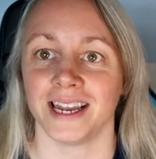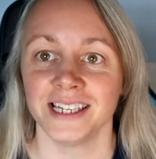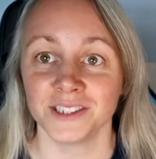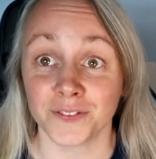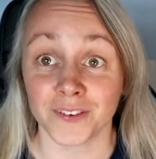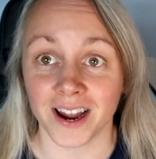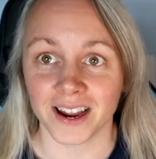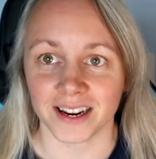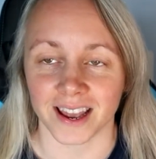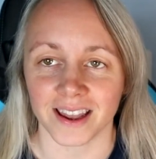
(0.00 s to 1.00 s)
It's
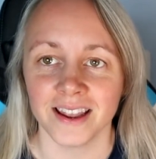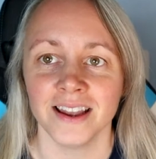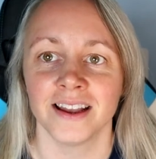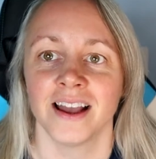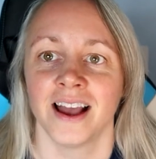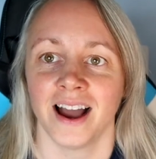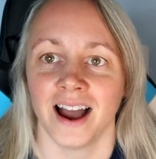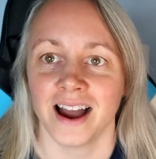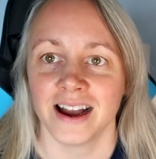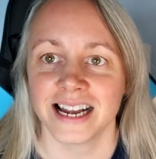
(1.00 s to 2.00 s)
Friday
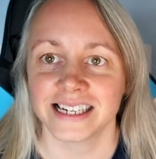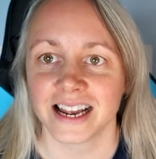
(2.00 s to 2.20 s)
and